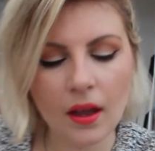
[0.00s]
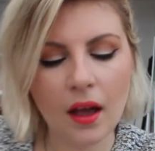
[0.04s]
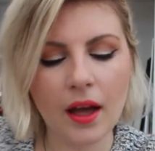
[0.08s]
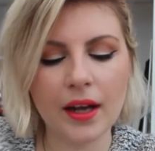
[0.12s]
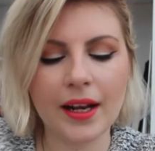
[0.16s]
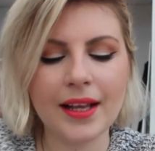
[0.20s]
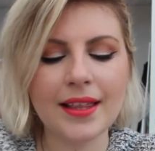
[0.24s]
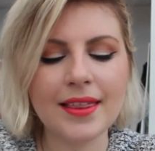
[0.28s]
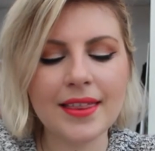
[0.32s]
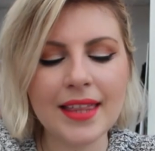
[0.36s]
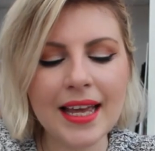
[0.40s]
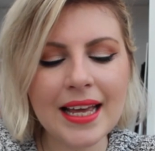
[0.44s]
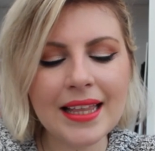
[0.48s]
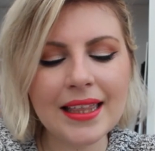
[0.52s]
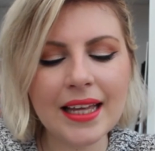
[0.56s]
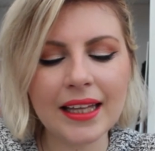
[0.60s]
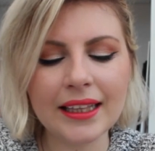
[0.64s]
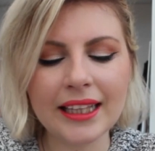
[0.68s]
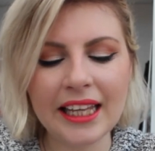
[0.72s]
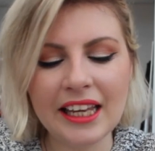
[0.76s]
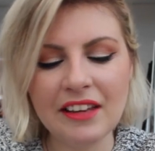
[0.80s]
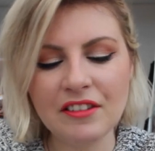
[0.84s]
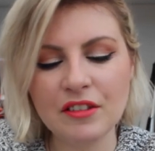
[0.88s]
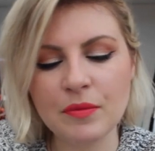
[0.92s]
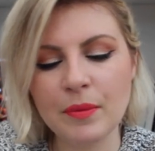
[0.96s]
And I think
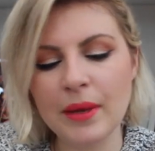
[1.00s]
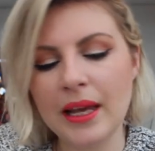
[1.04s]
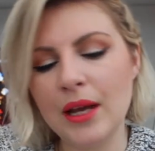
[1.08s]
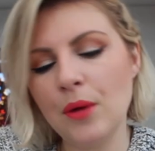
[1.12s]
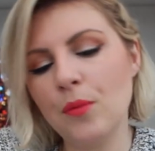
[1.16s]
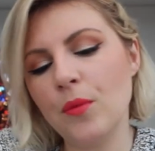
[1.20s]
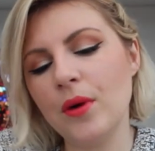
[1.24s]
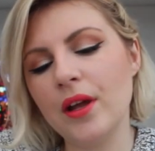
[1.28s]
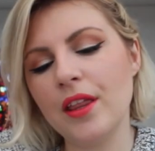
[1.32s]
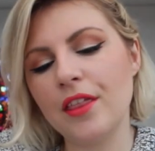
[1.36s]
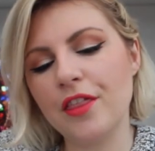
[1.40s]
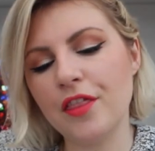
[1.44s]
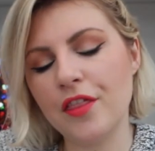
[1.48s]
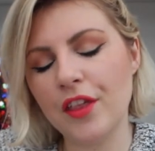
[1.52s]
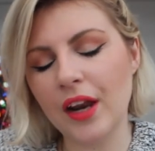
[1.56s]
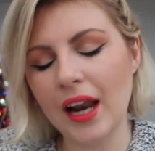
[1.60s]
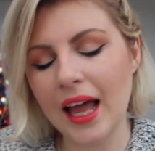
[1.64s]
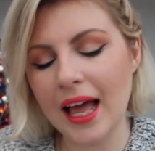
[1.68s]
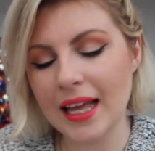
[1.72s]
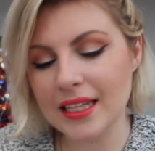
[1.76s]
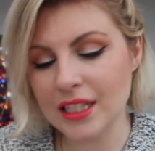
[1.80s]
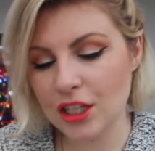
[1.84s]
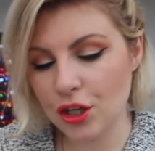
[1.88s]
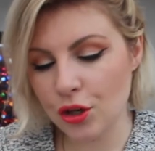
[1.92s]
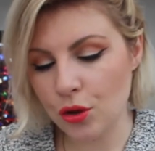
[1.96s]
that leaves me with the
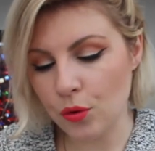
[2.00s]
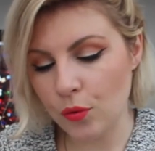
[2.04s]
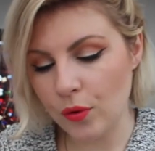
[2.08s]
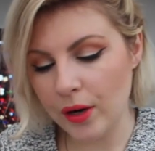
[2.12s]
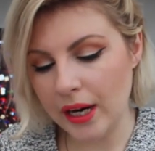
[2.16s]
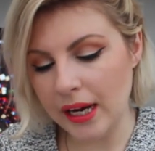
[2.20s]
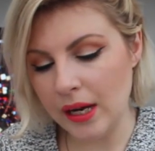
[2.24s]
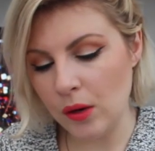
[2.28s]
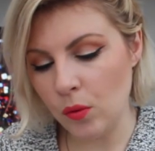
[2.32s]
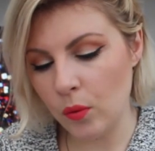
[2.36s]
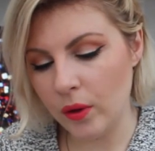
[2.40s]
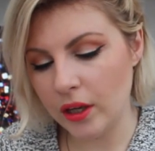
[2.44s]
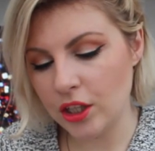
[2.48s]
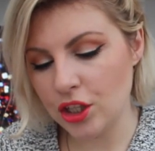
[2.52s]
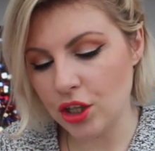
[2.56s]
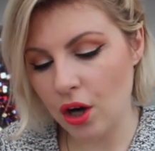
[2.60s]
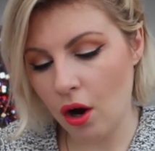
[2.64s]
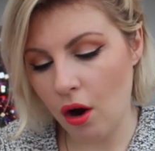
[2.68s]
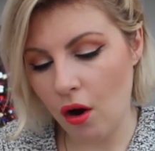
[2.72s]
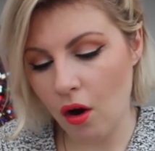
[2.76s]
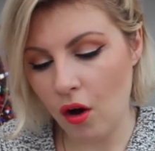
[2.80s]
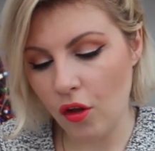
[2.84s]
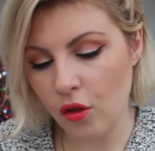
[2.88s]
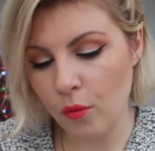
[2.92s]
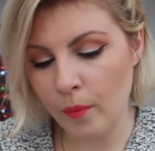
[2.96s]
last three, which
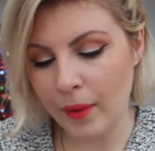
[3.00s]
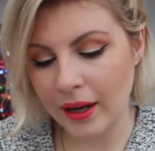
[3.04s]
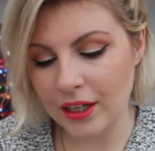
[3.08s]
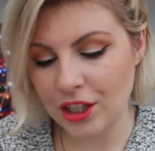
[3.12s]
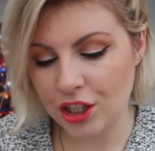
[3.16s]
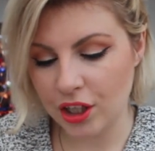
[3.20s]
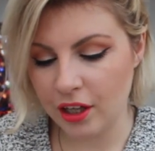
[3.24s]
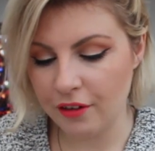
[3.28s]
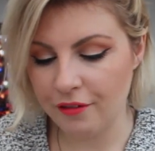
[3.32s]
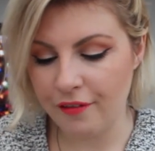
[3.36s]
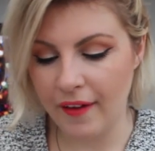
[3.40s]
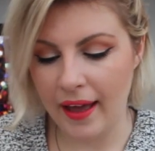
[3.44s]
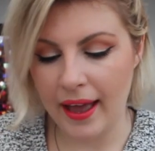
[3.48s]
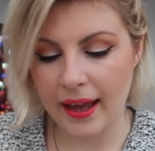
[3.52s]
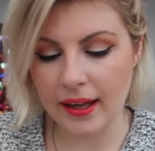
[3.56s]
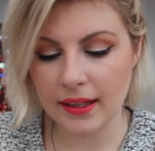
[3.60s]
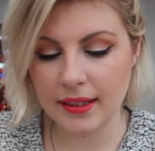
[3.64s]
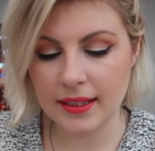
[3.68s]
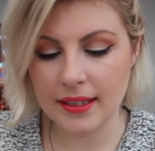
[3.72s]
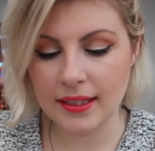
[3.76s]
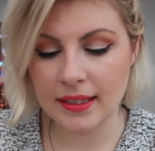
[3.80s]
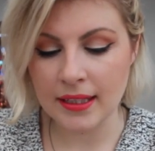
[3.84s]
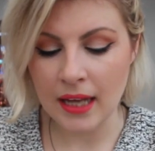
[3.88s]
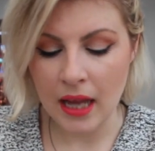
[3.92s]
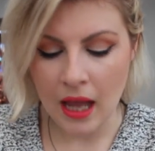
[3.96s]
are the magic
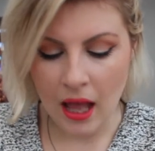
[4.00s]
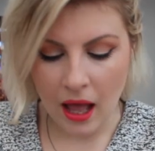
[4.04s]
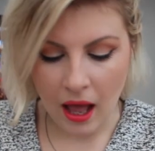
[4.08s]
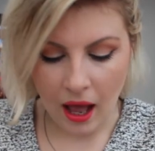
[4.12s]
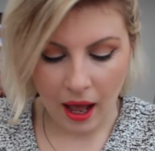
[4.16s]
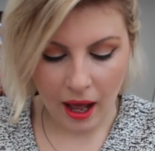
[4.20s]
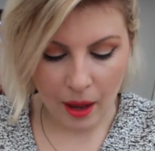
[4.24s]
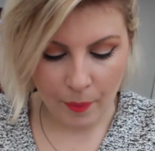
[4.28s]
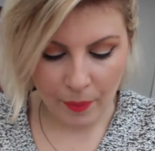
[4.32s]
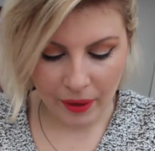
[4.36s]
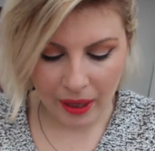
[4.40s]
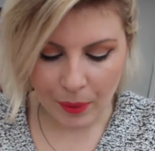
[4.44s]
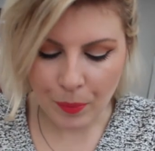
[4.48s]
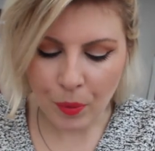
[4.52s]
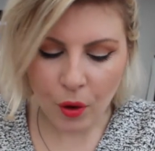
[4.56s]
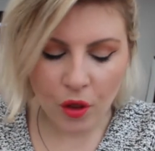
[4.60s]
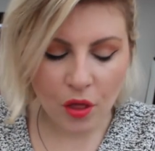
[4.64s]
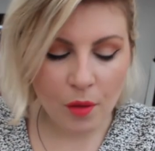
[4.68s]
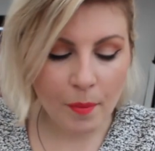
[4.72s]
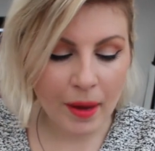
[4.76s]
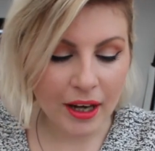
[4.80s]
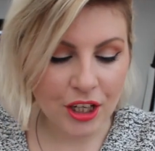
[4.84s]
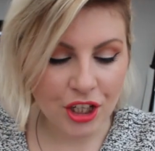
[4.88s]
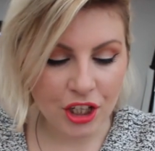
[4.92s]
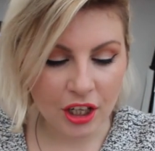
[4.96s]
effects. And I put
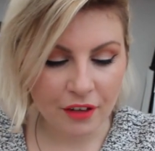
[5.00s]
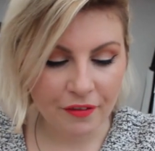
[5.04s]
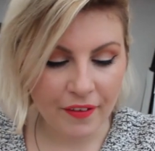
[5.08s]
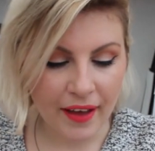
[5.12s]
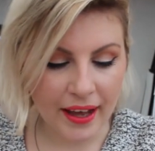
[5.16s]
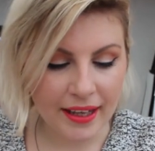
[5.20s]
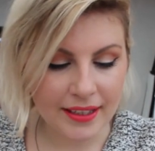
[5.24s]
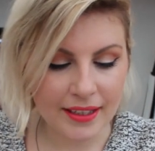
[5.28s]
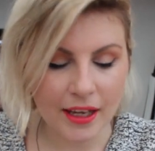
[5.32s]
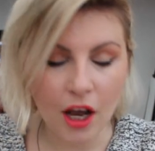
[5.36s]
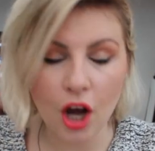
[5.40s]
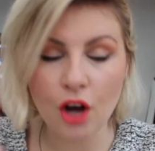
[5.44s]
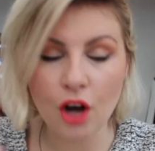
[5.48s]
the magic effects